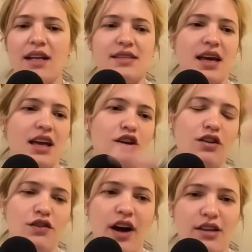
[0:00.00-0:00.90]
It's like,
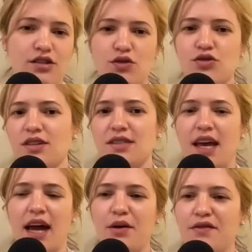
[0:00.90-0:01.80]
you've got socialists
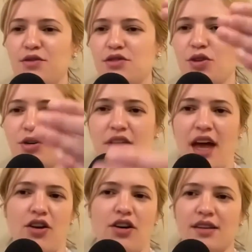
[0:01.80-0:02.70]
saying, I refuse to work with
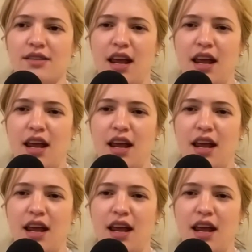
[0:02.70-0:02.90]
anarchists, and